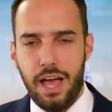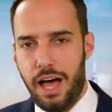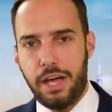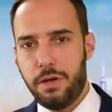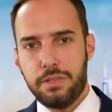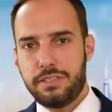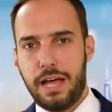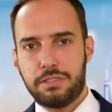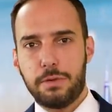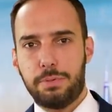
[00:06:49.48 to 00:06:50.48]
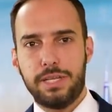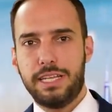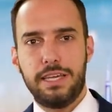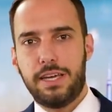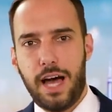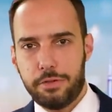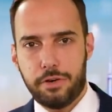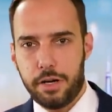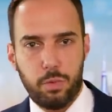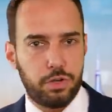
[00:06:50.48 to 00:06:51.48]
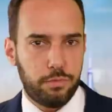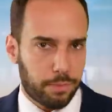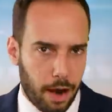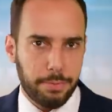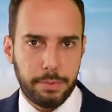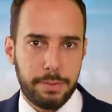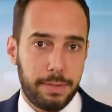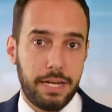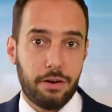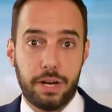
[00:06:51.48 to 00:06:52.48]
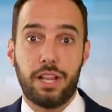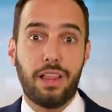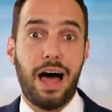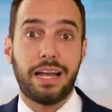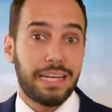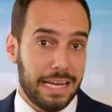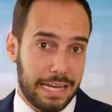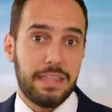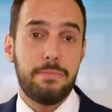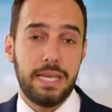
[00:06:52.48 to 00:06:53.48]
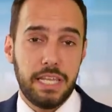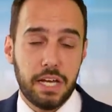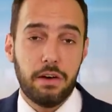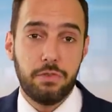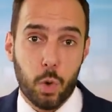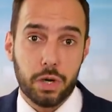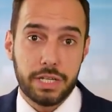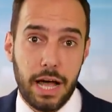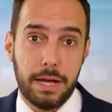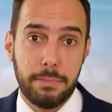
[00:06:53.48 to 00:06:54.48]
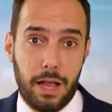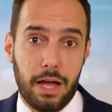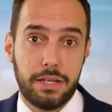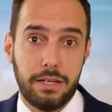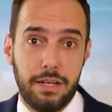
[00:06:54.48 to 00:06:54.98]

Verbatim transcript: I know this sounds completely contrary to what you've probably been hearing a lot in the media of your timeline.